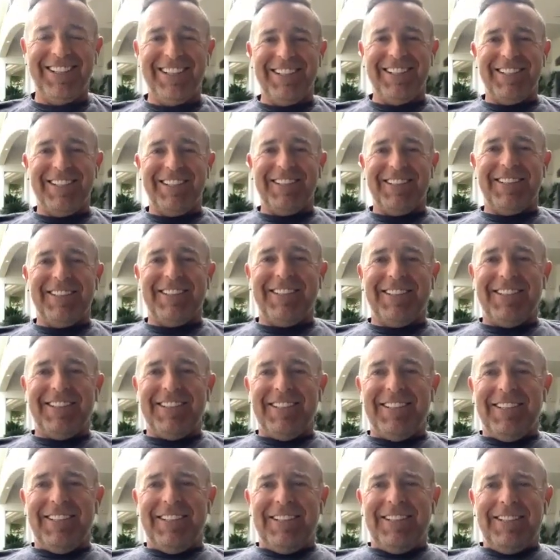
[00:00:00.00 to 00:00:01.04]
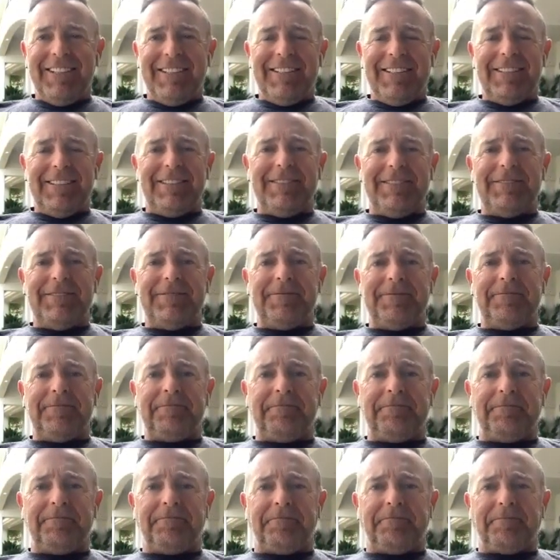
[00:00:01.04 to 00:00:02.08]

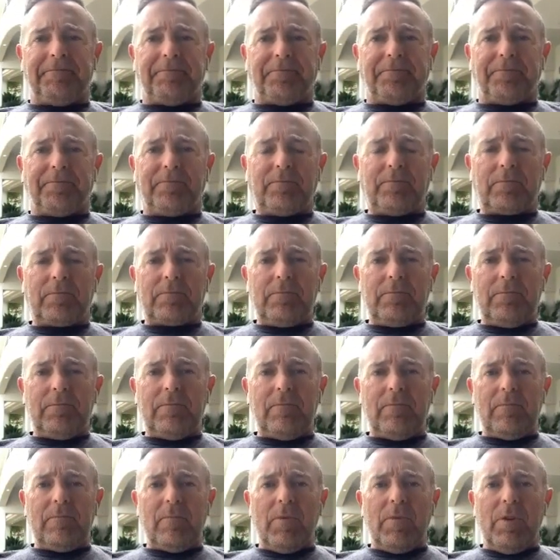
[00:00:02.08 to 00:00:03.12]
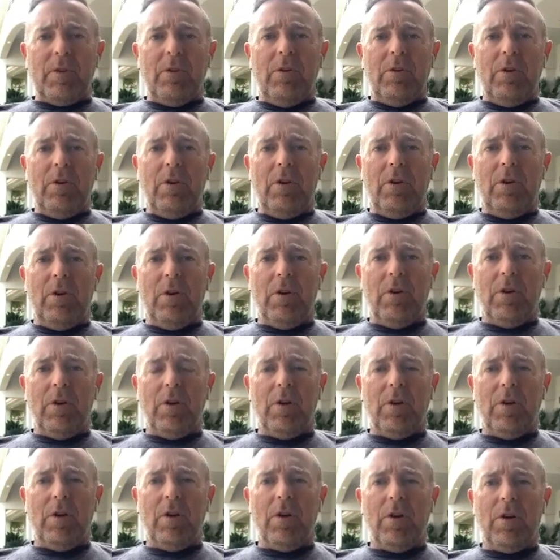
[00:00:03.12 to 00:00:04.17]

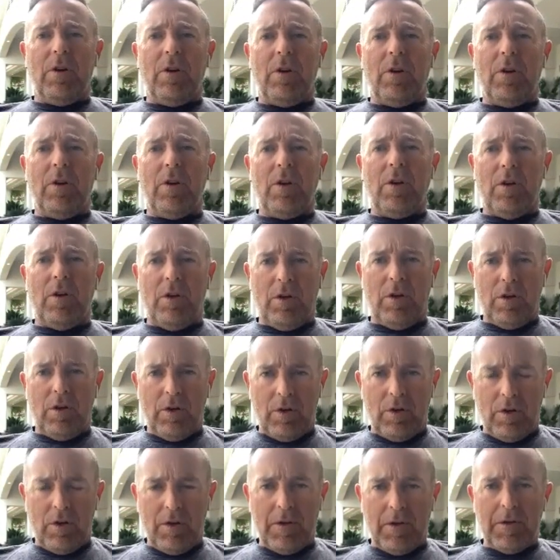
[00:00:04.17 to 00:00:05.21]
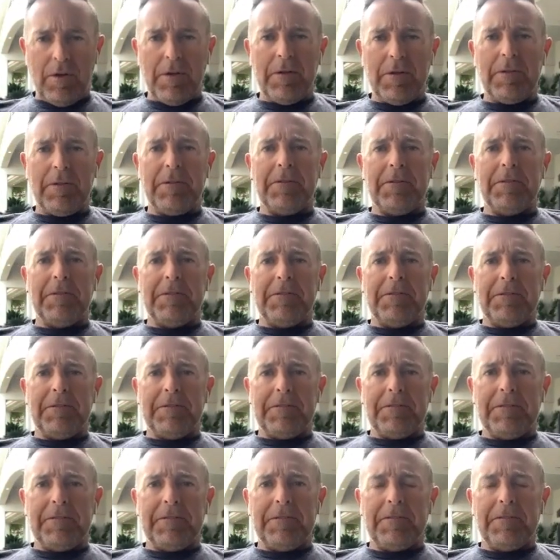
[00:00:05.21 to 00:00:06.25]

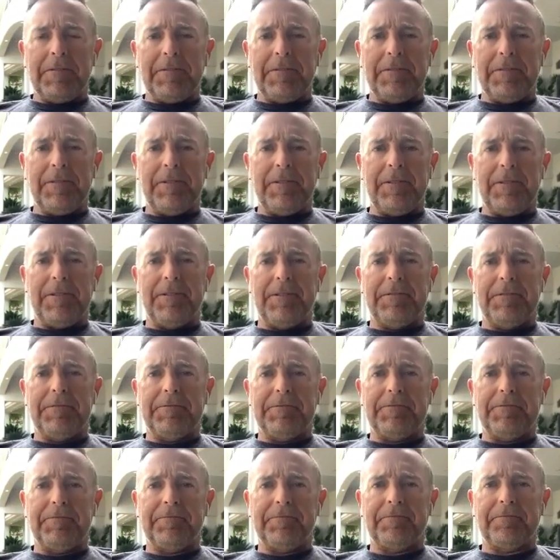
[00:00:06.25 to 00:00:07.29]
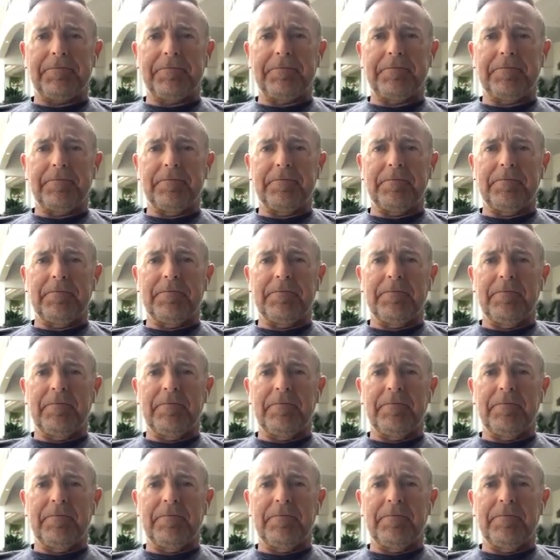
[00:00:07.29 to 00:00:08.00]
(not speaking)